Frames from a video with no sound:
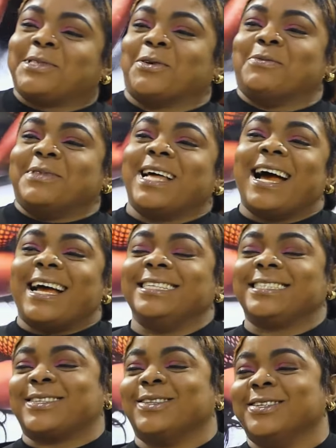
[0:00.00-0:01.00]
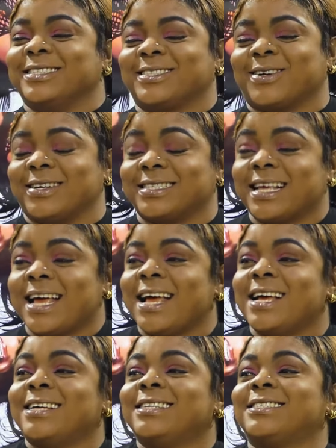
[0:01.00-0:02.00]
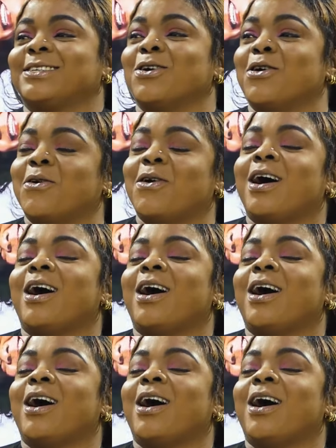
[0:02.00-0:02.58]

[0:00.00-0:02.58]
of nice clothes because so.